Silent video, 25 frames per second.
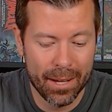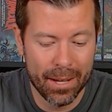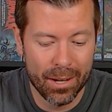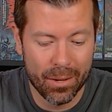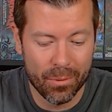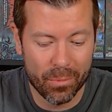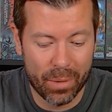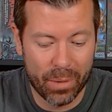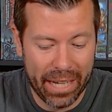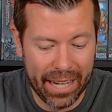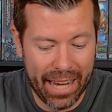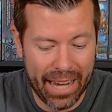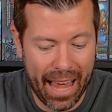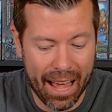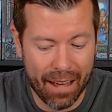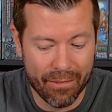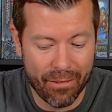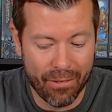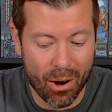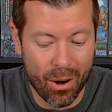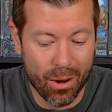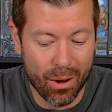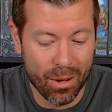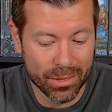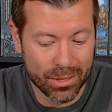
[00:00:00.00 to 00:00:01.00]
we have
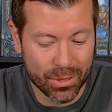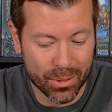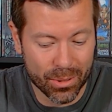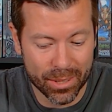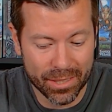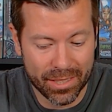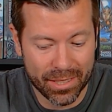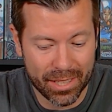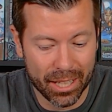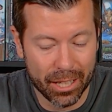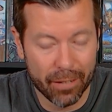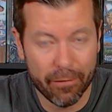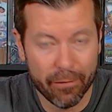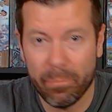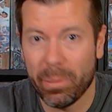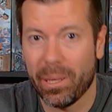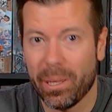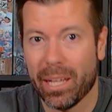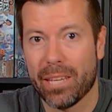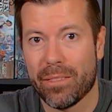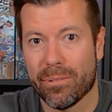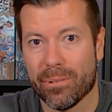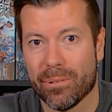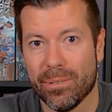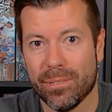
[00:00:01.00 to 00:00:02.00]
all sorts of
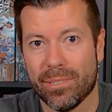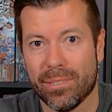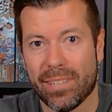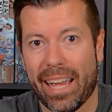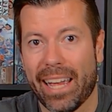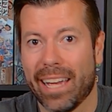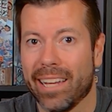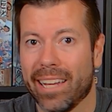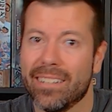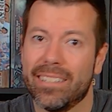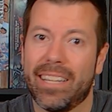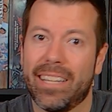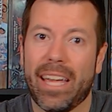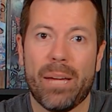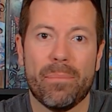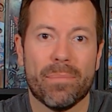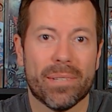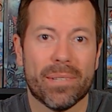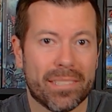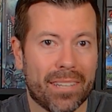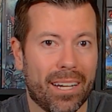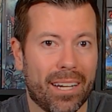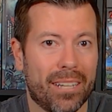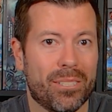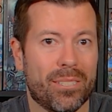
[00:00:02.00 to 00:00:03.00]
playthroughs and game
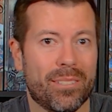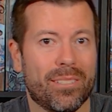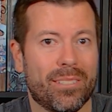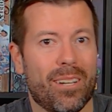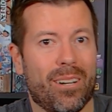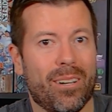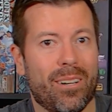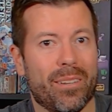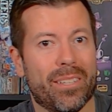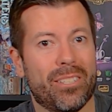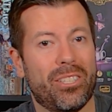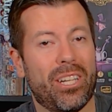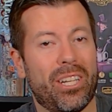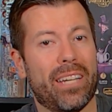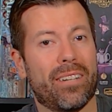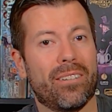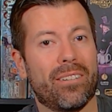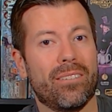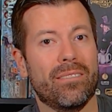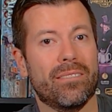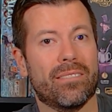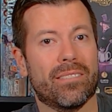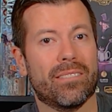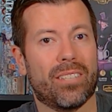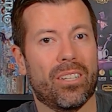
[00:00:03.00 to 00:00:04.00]
discussions on the
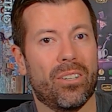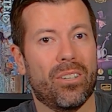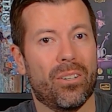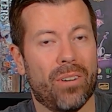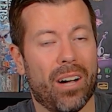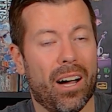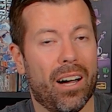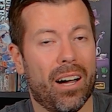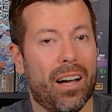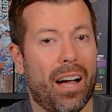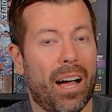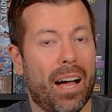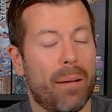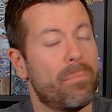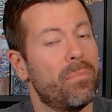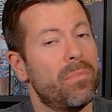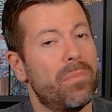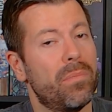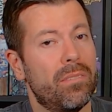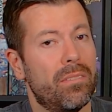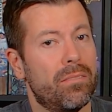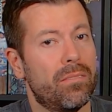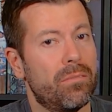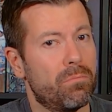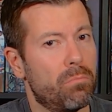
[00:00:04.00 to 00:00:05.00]
channel. So
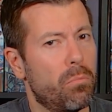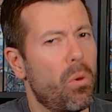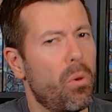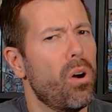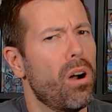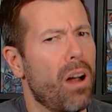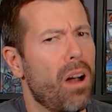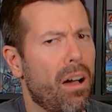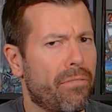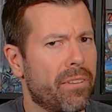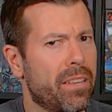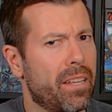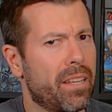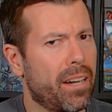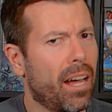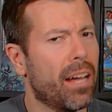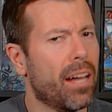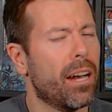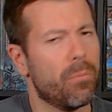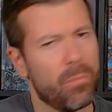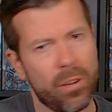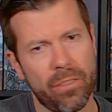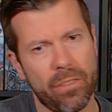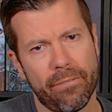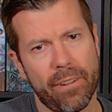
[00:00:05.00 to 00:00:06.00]
I'm more often than not,
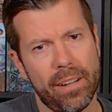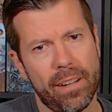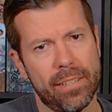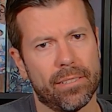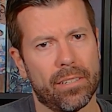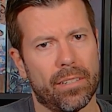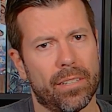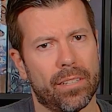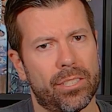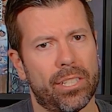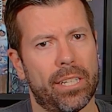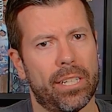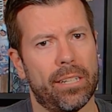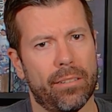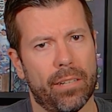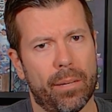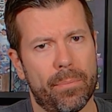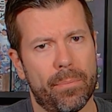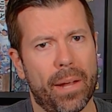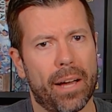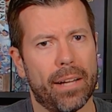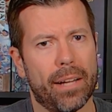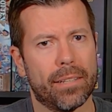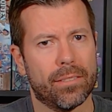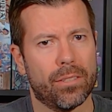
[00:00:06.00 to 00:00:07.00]
I'm with friends on the channel. I'm
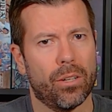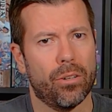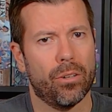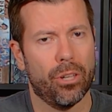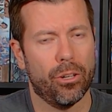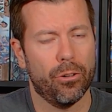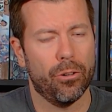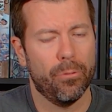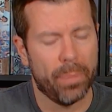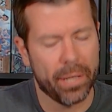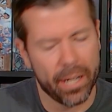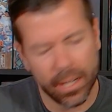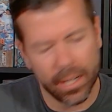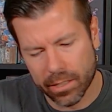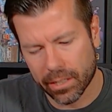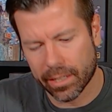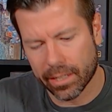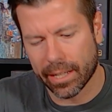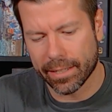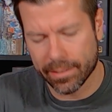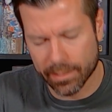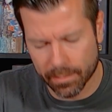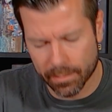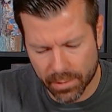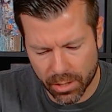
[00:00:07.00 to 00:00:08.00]
not solo, but I
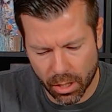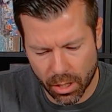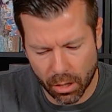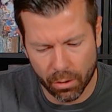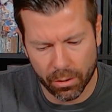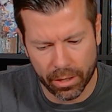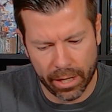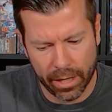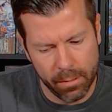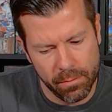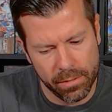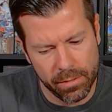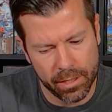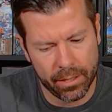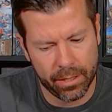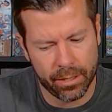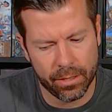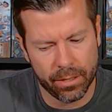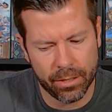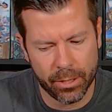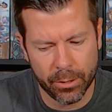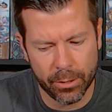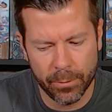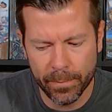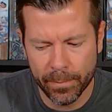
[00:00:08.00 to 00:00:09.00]
get some solo games in here
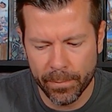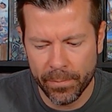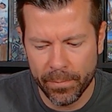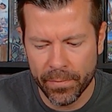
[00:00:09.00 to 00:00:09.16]
too.